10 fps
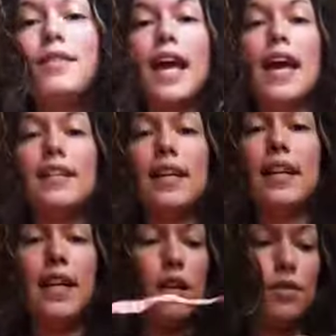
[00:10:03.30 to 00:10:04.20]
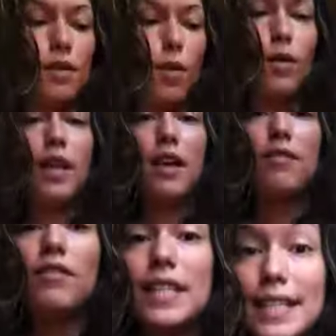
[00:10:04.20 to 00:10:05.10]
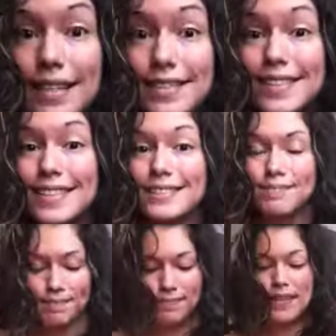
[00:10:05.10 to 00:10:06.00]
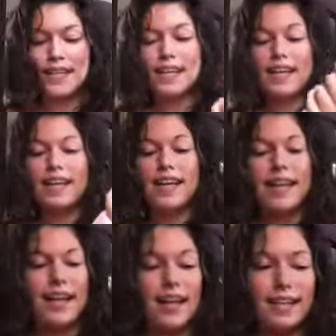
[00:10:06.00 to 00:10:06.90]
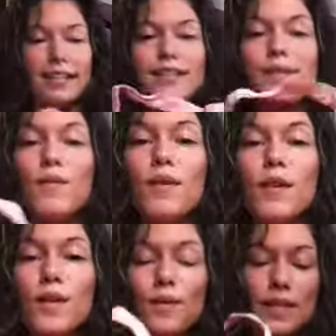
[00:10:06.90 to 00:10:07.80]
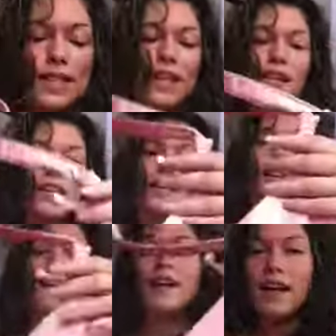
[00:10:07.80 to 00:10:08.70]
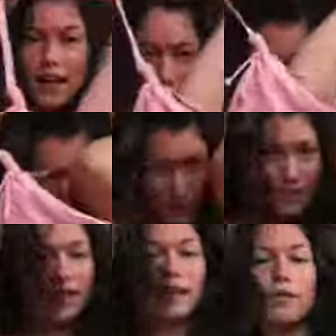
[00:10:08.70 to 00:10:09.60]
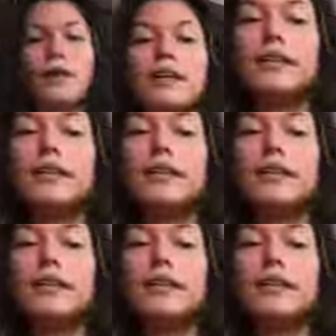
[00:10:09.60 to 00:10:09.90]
new tags on it, and it was only 50 cents. And it's so cute. I love it. I could wear